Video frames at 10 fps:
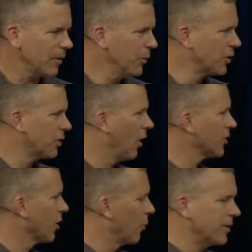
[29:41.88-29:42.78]
We just
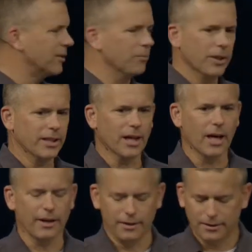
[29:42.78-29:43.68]
lost our wisdom when he
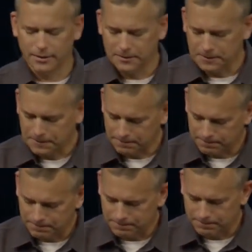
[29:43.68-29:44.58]
died.
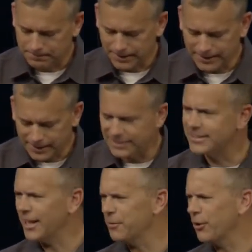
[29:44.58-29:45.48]
And yet his
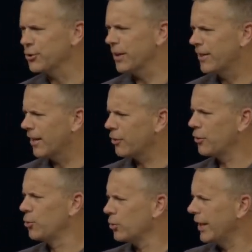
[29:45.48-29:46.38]
death would also have kind of a
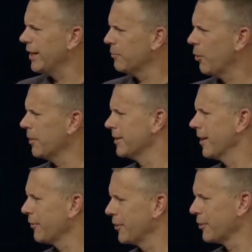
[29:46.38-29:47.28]
cool ending moment. I
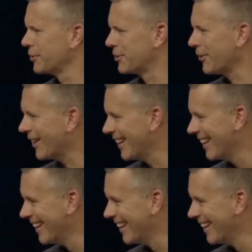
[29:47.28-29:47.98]
don't know if you know the story.